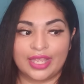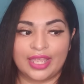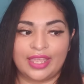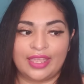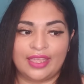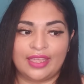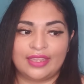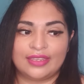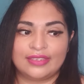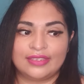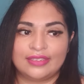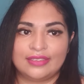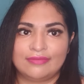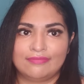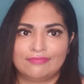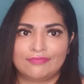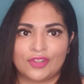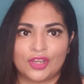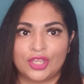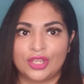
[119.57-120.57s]

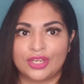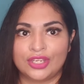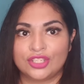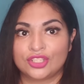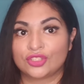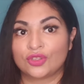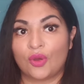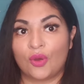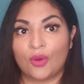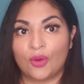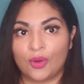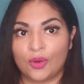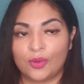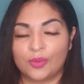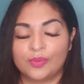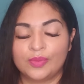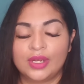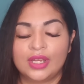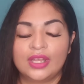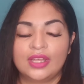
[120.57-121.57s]
and for you to just go
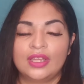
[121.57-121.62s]
home.